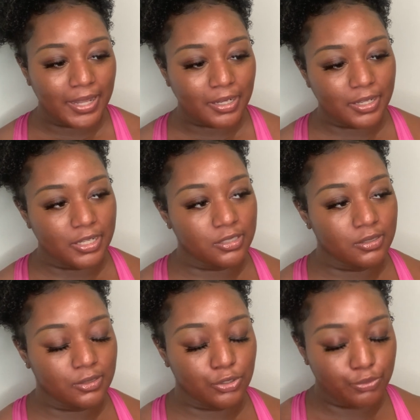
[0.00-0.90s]
the
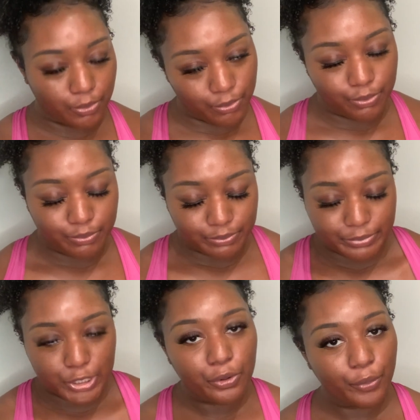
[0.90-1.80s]
lease too
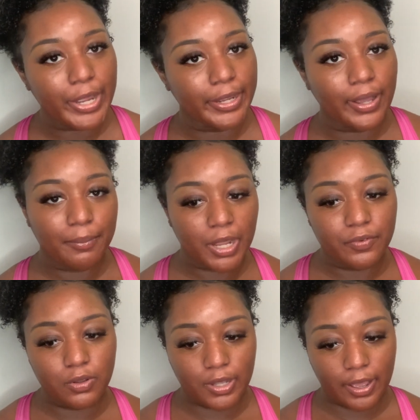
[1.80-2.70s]
quick. I'm not even
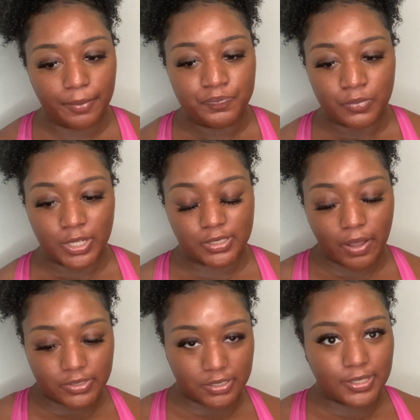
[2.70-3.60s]
gonna lie, because
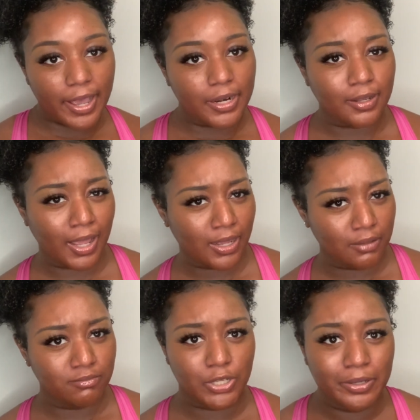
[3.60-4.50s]
I was excited.
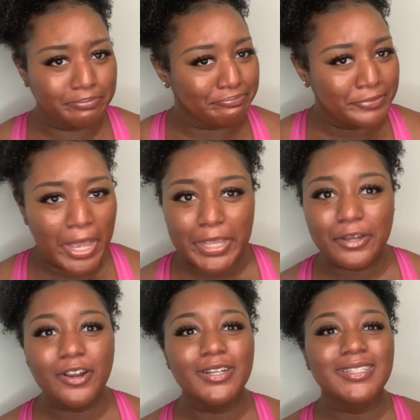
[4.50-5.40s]
Like, your
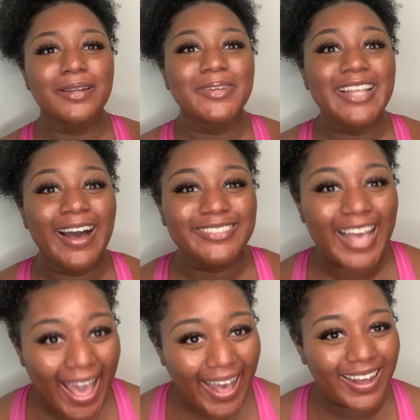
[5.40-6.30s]
girl's gonna be
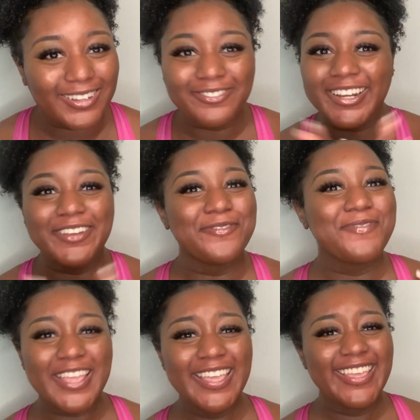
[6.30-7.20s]
downtown. What do you
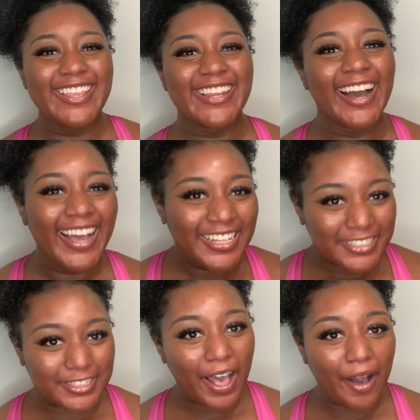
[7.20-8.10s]
mean?
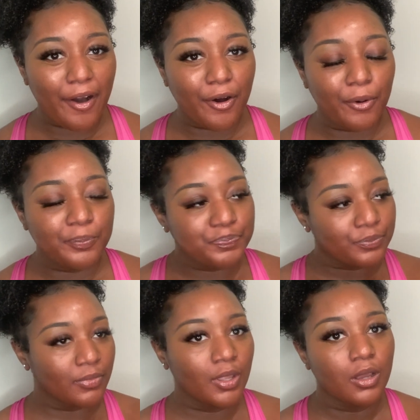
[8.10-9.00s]
So
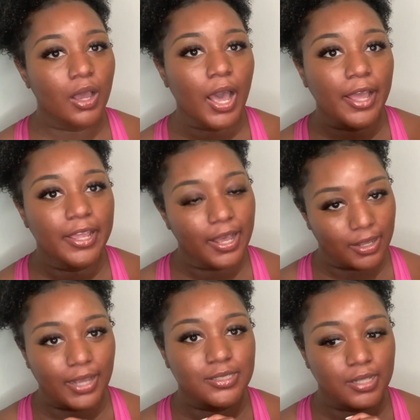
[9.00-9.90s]

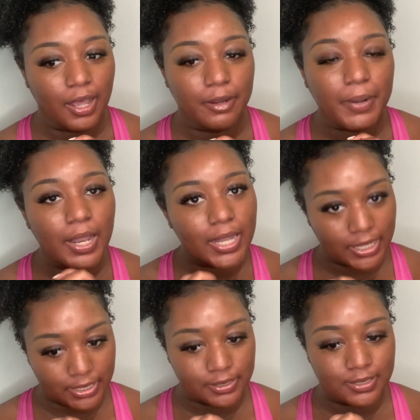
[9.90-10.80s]
I signed my
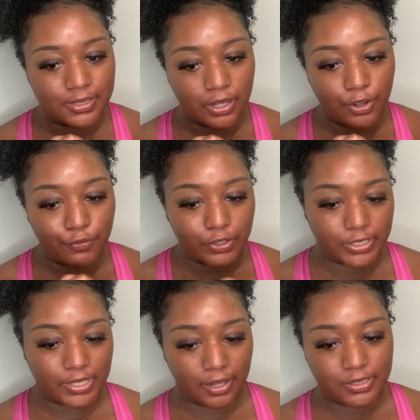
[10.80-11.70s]
lease for a
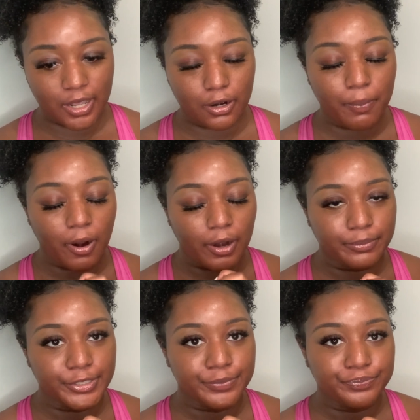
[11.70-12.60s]
downtown
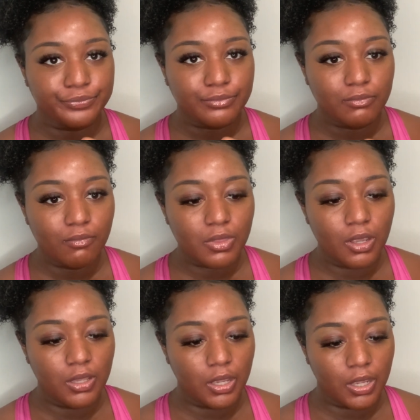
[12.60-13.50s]
apartment,
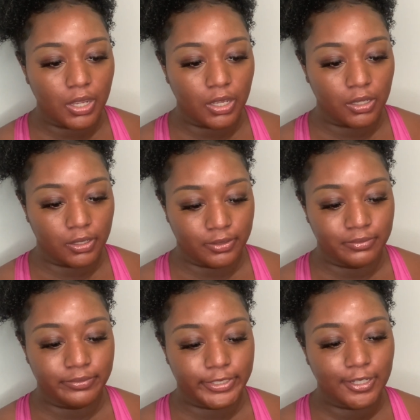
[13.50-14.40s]

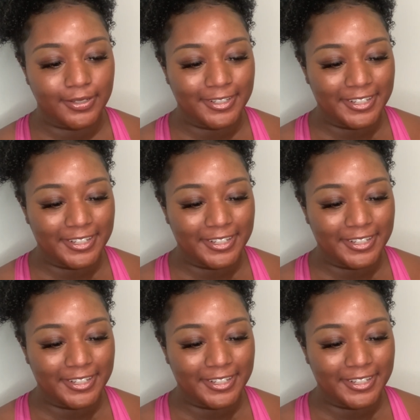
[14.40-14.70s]
and